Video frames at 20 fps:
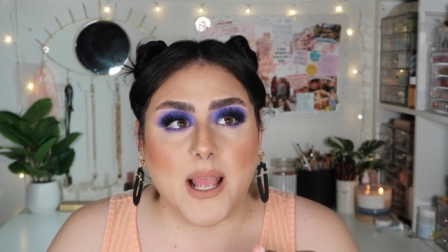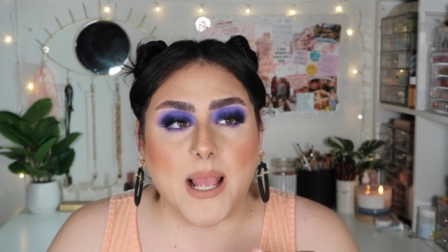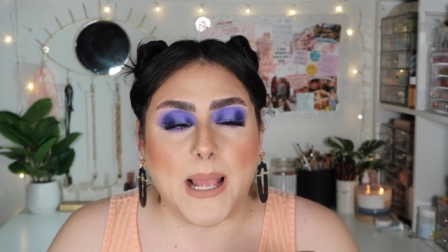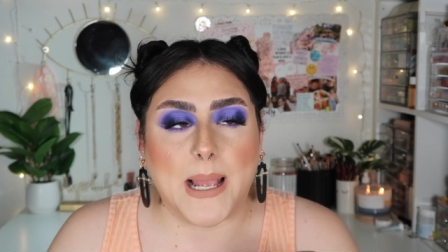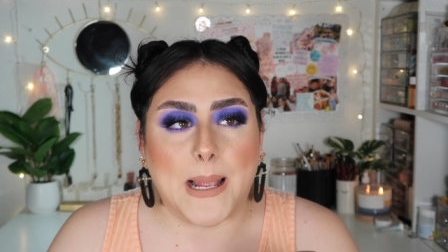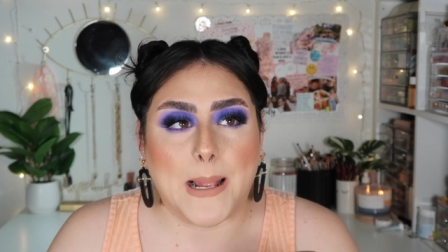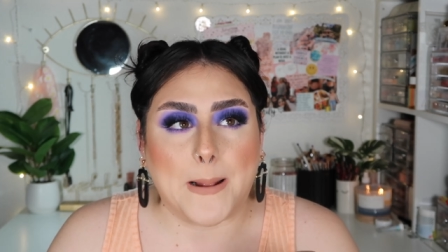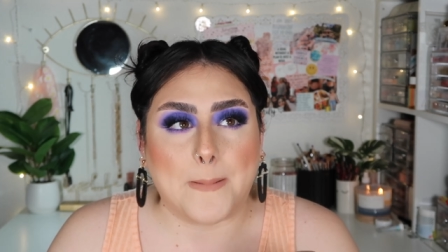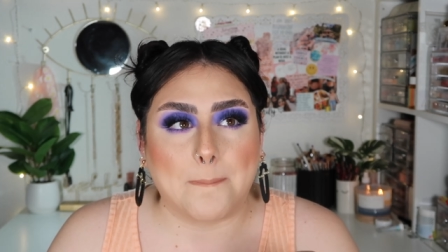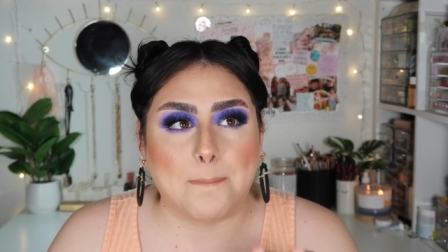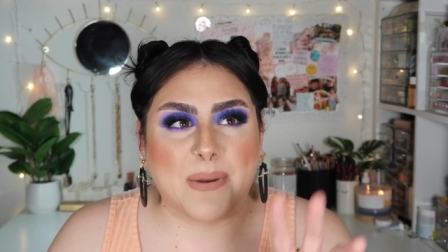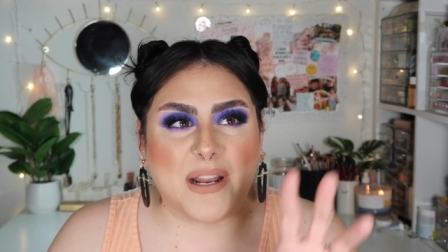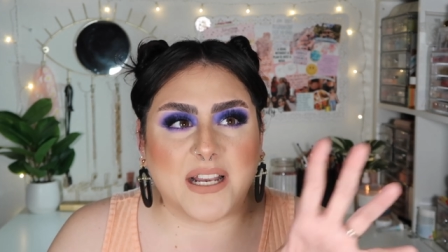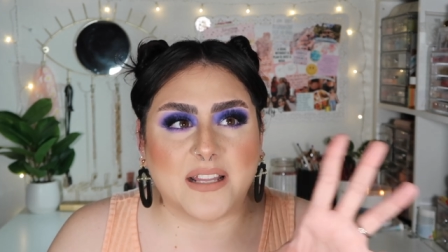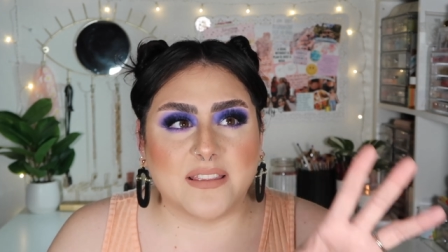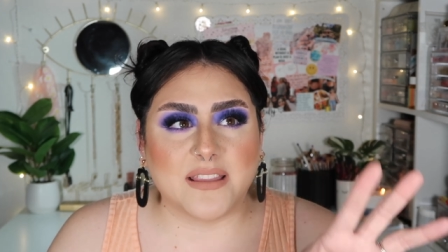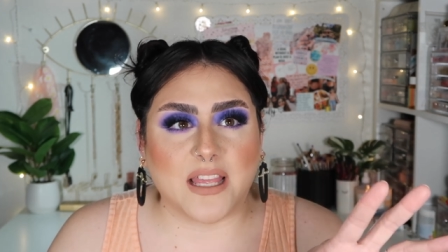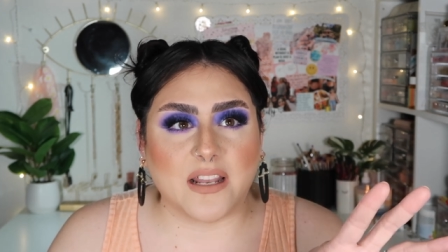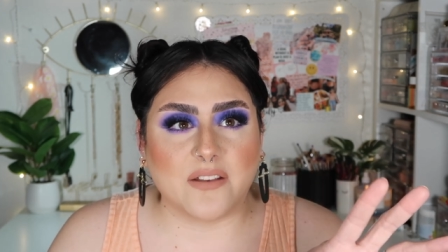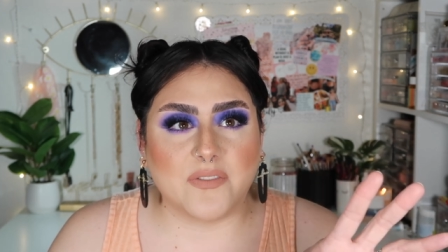Um, but
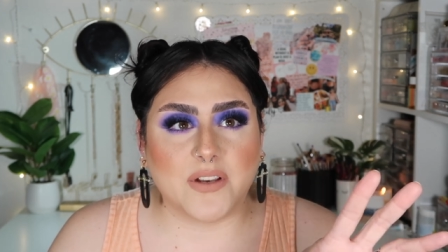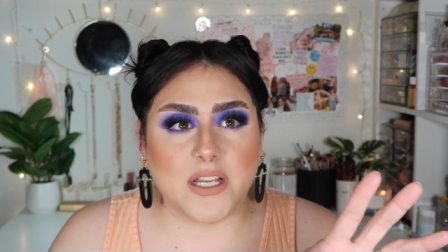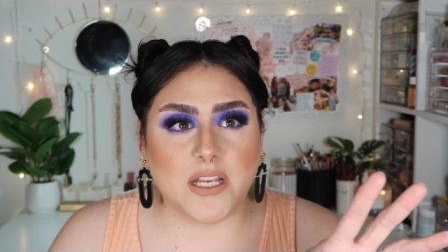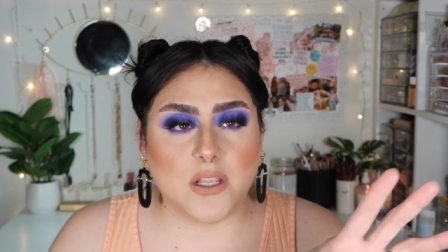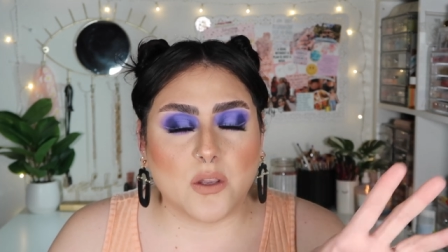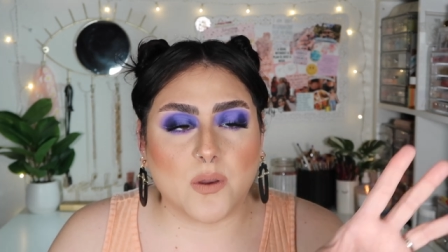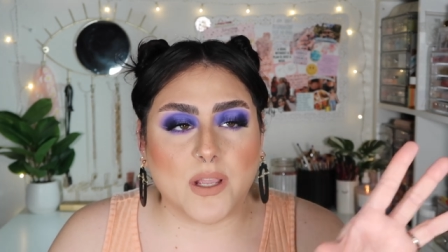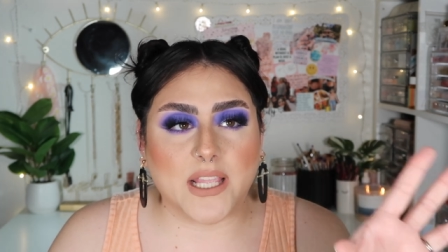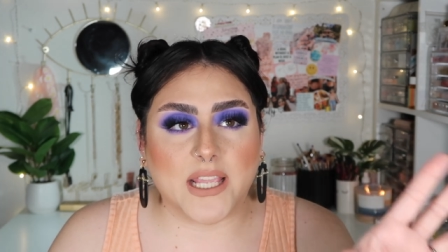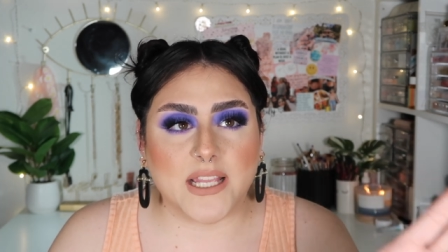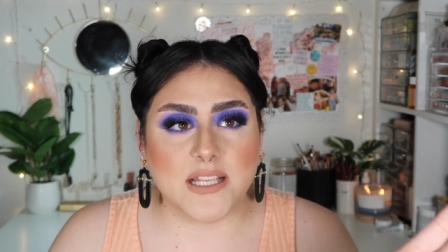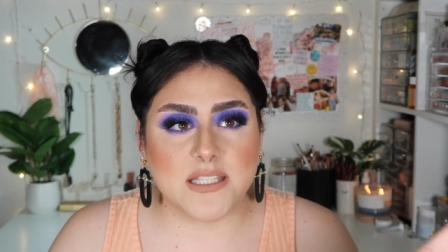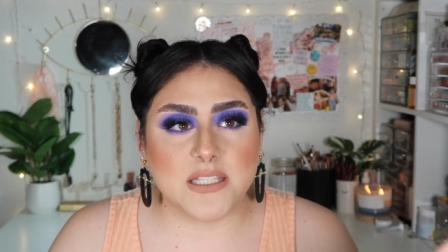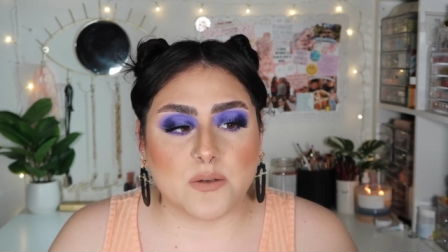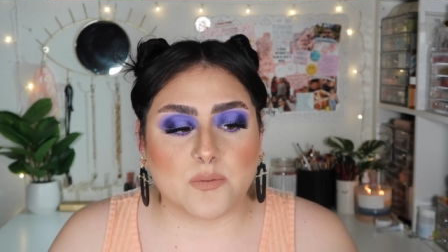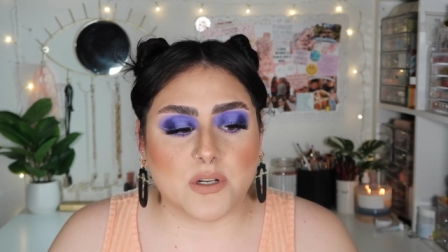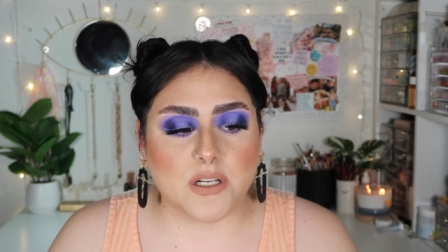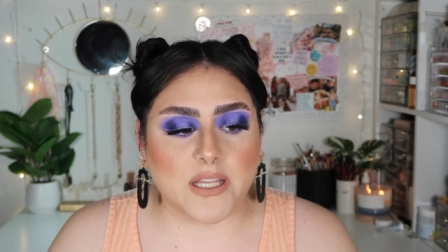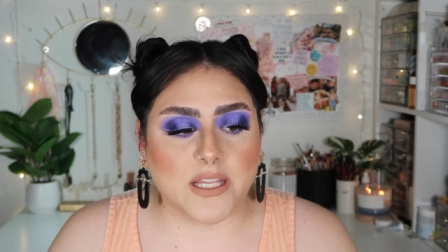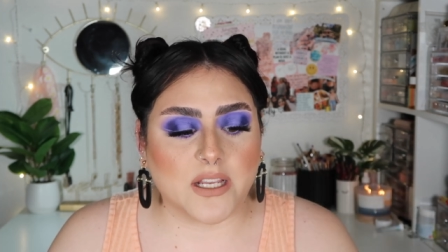in that video, I guess
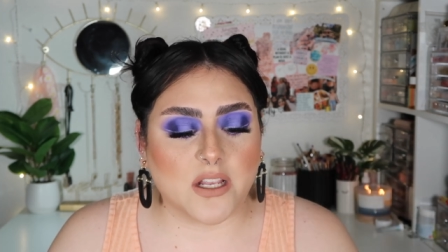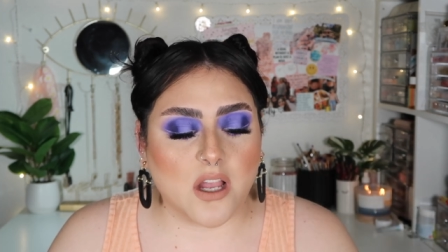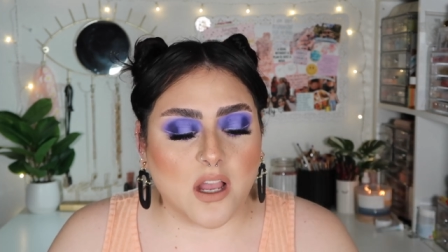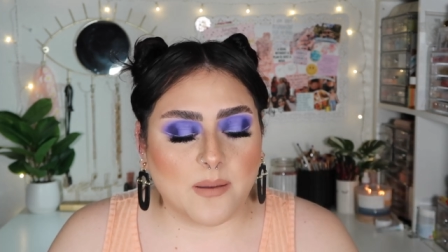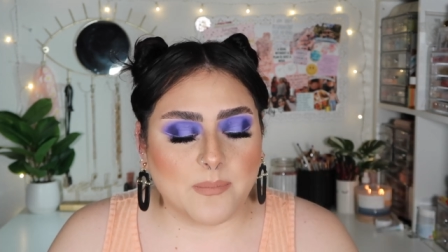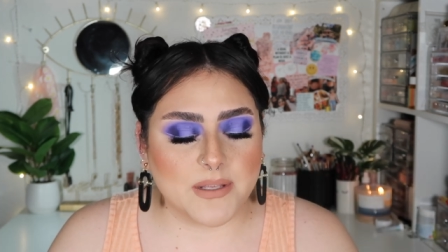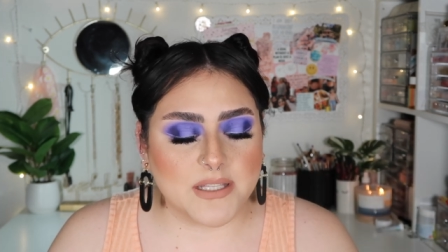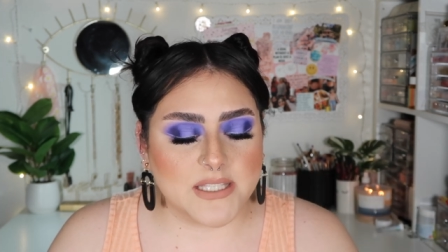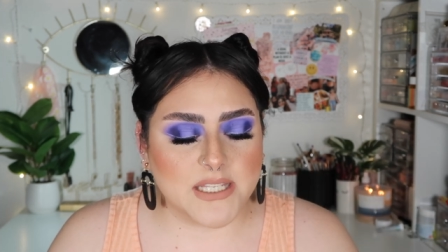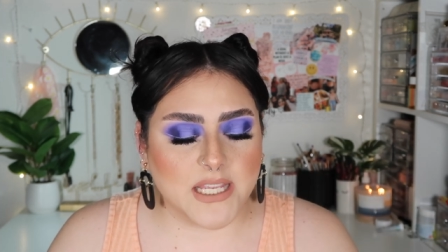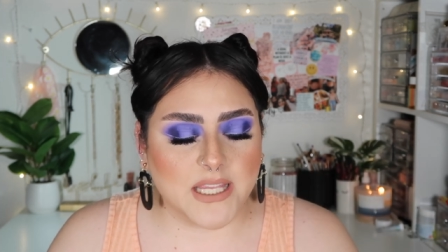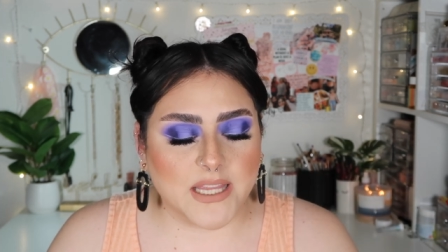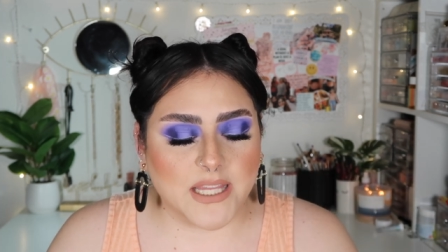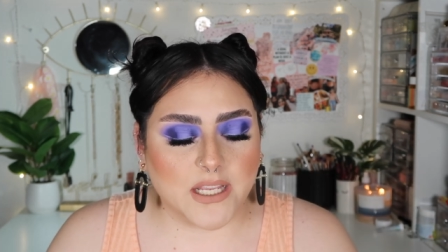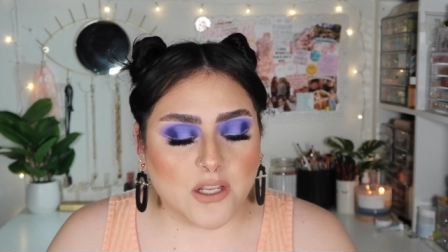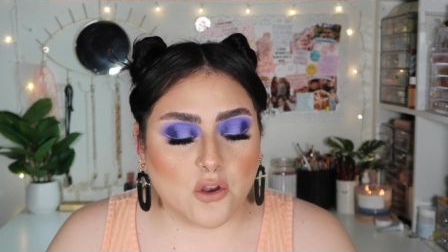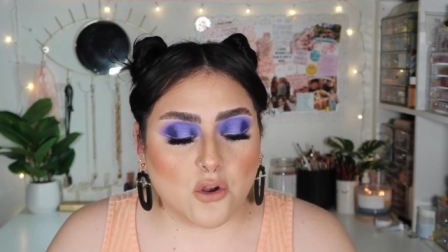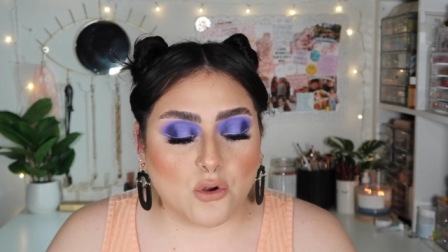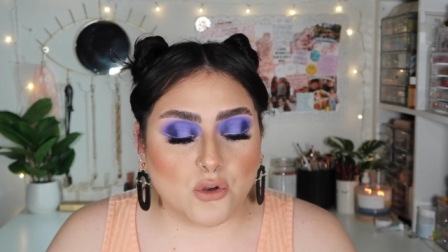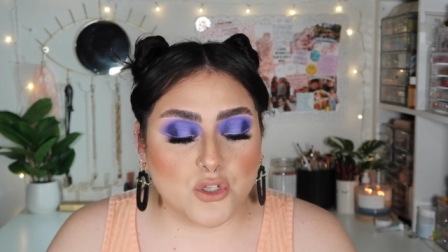there were like comments saying
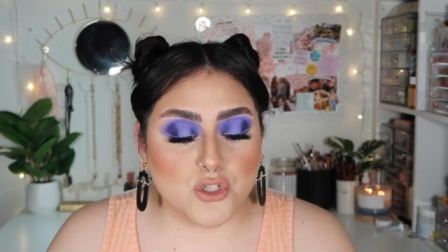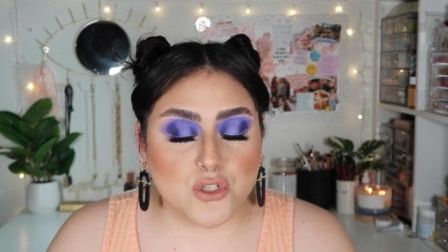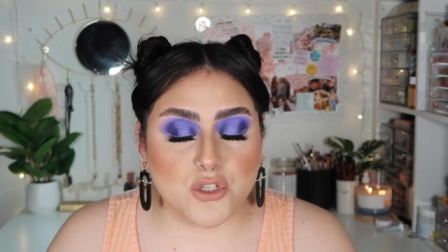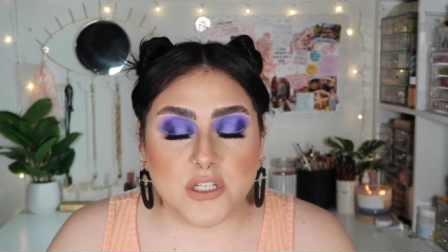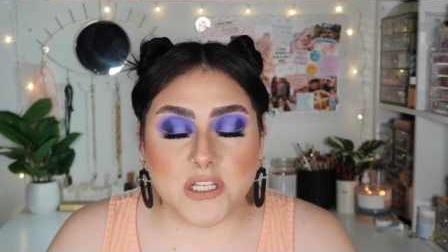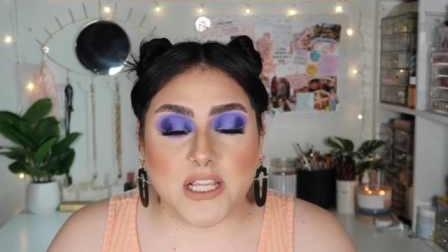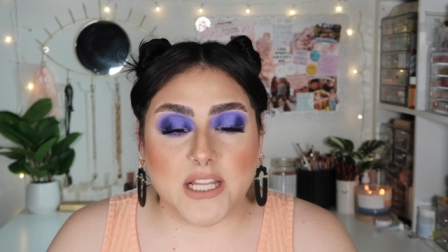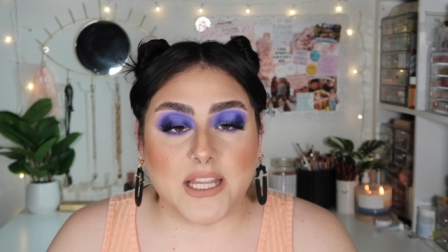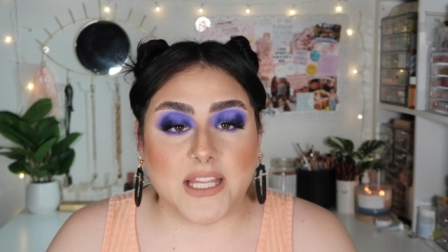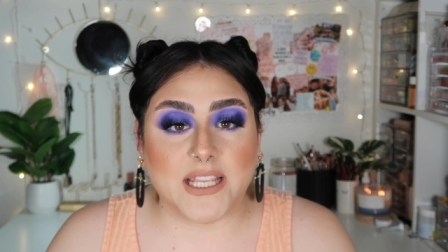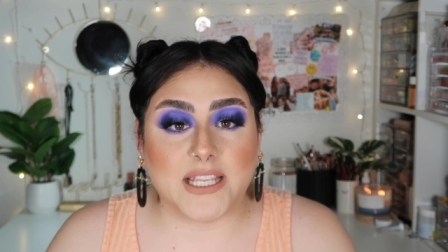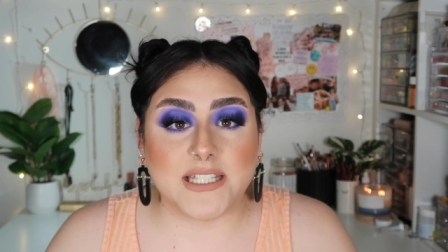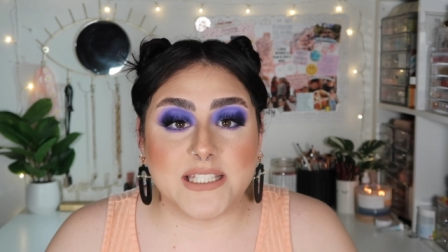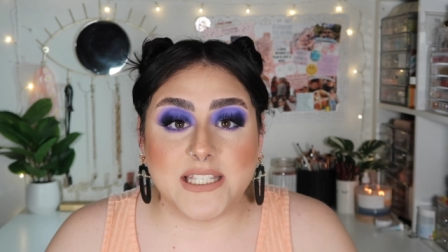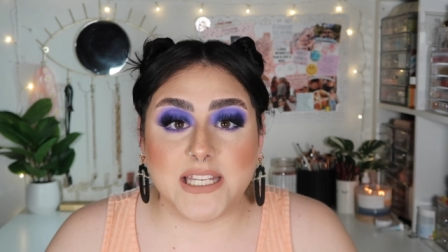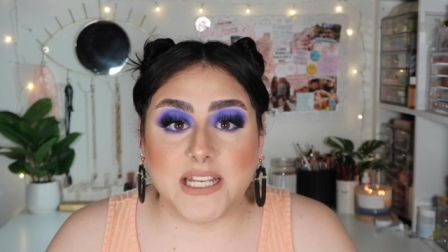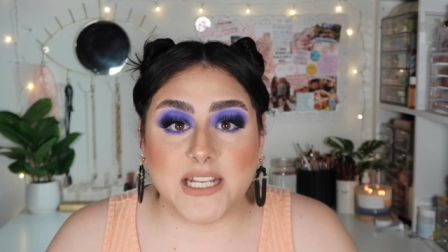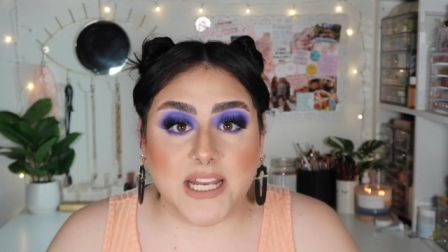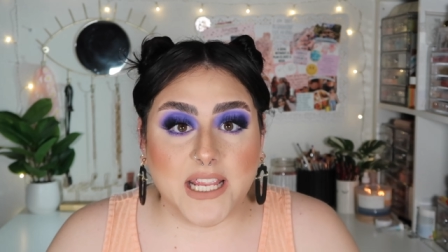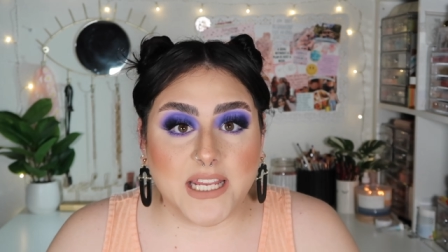like, oh, you should get like a
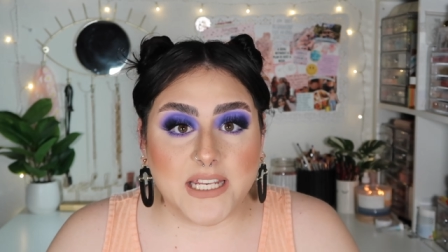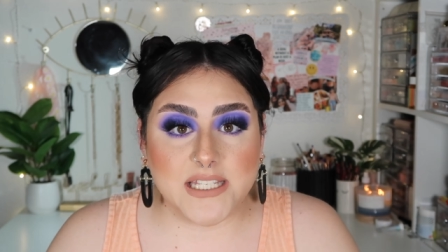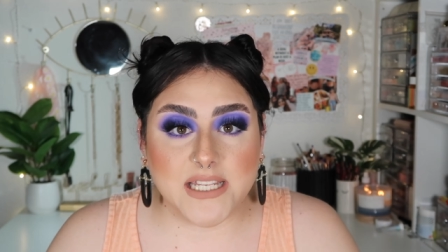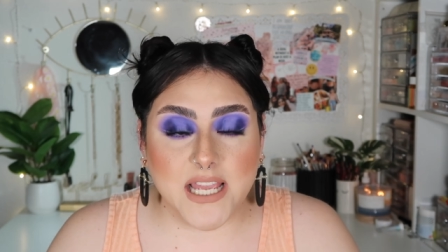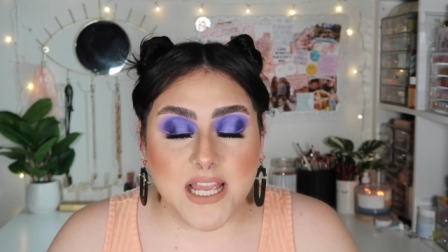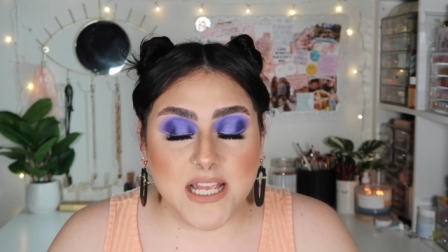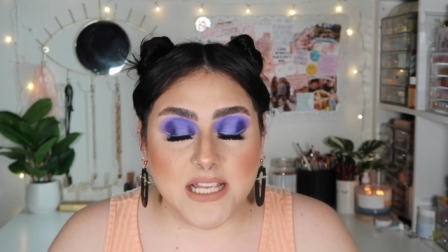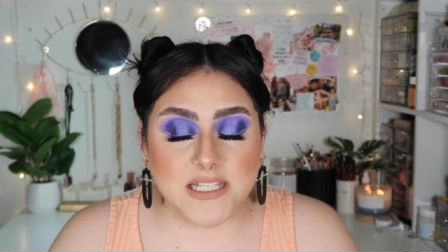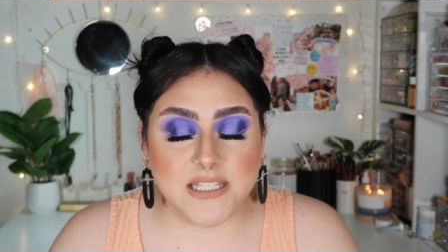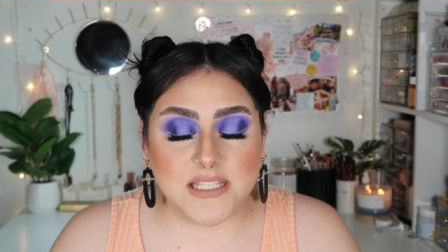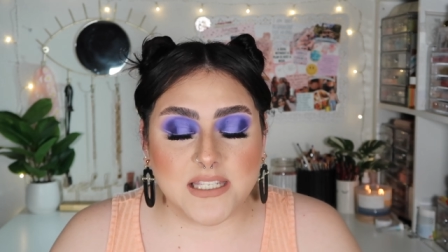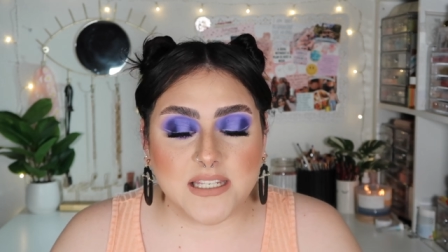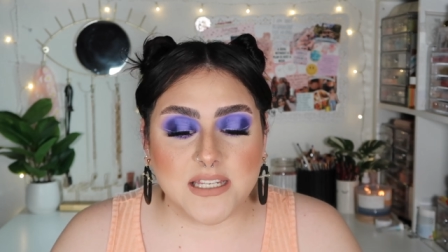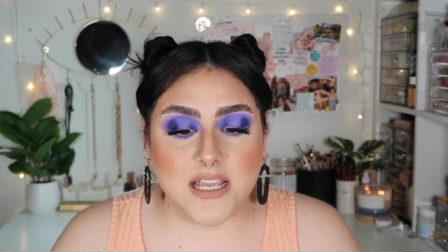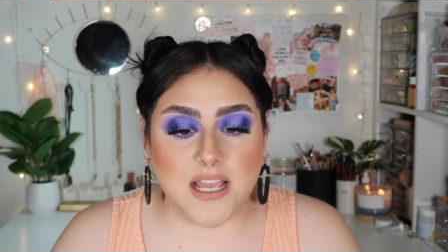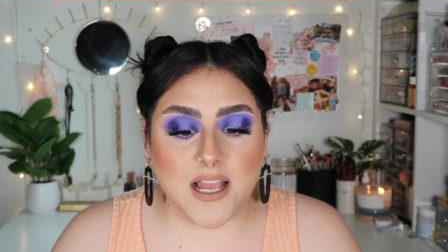DNA test.